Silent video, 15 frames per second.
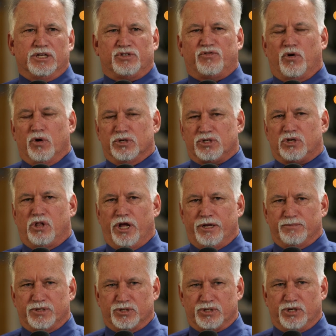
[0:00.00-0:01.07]
As far as
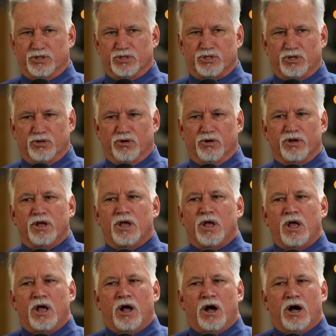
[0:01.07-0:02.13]
claims is concerned.
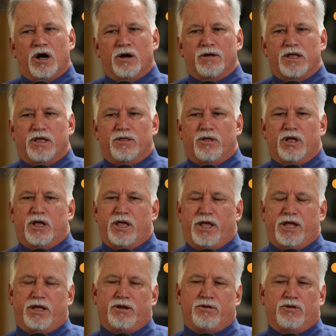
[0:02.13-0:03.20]

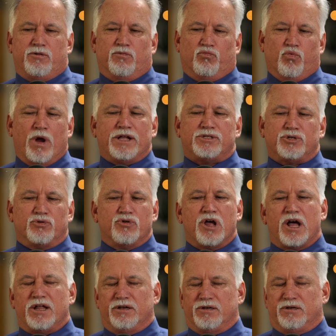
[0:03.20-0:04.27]
And rates are
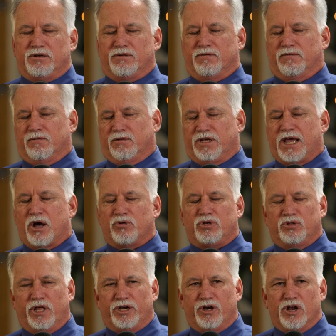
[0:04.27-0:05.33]
not
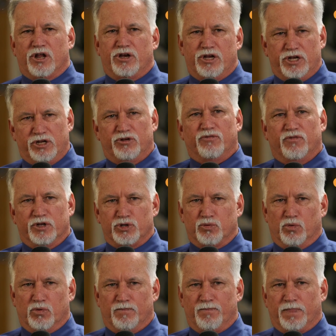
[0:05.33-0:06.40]
calculated on an
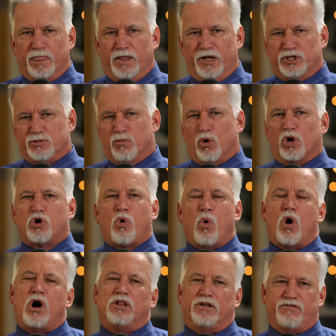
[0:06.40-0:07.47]
individual. It's more
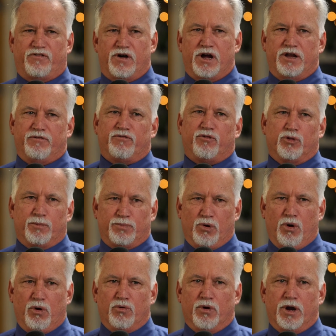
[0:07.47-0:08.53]
qualifying for the
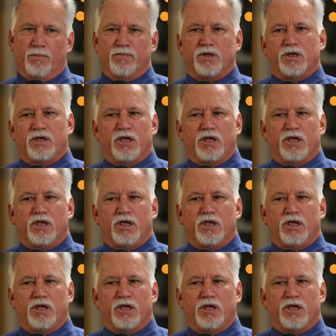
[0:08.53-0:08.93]
program.